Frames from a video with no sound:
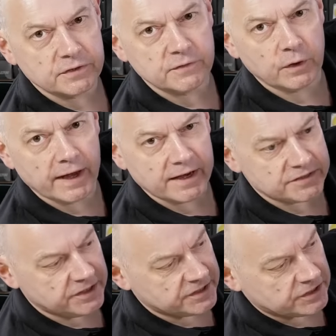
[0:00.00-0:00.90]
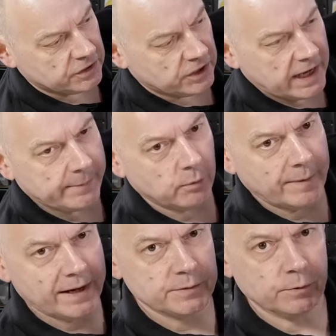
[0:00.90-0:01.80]
us full access to the cable
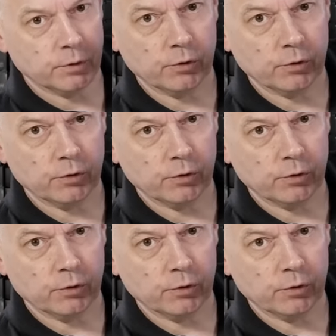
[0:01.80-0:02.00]
management